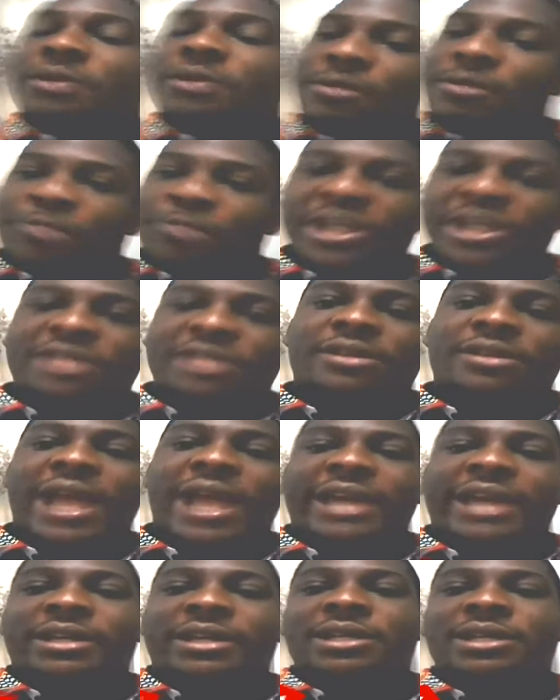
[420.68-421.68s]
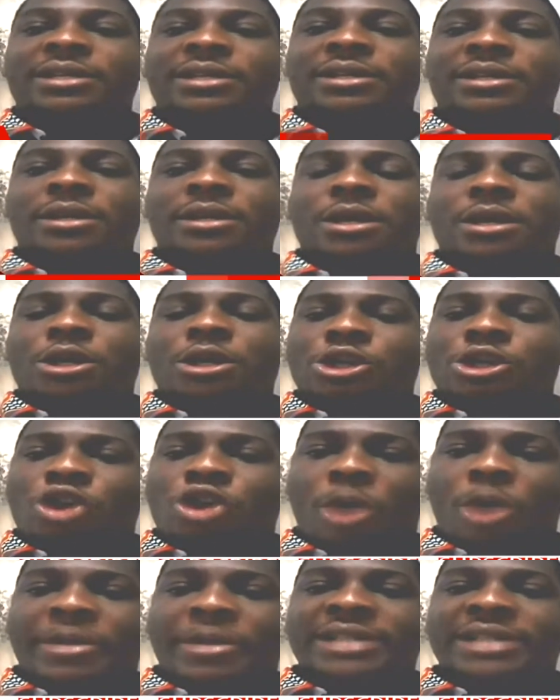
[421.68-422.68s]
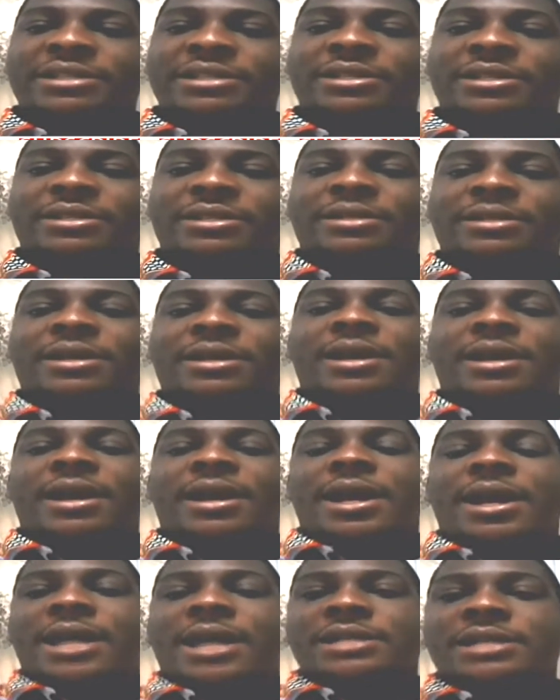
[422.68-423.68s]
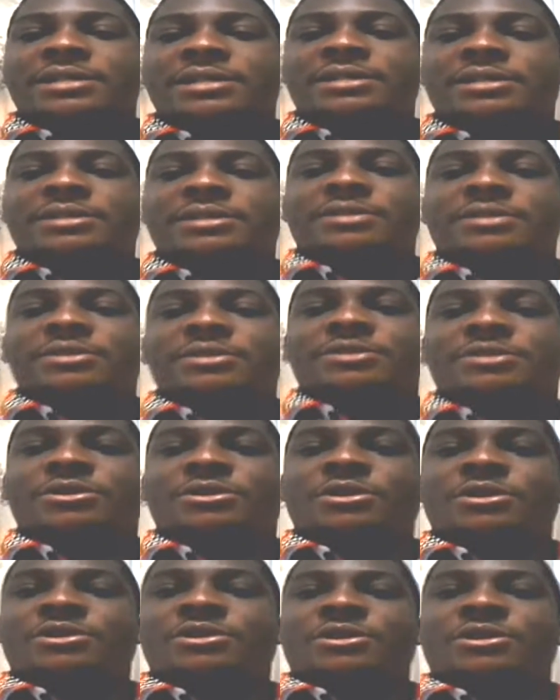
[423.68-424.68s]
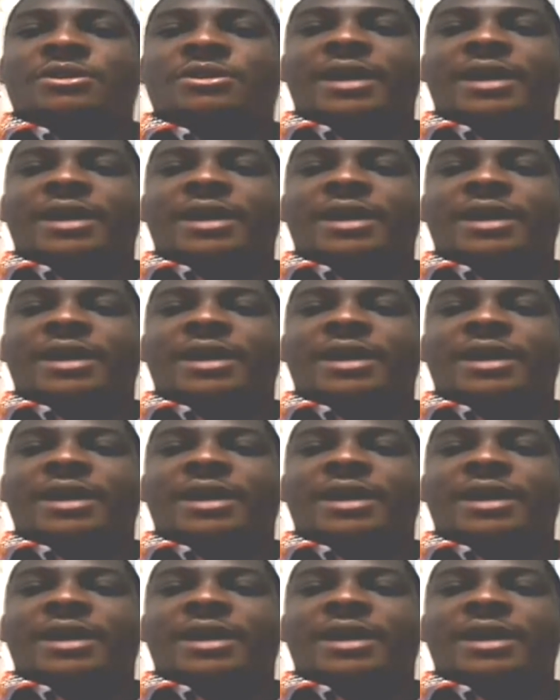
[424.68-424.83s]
Please like, comment, and subscribe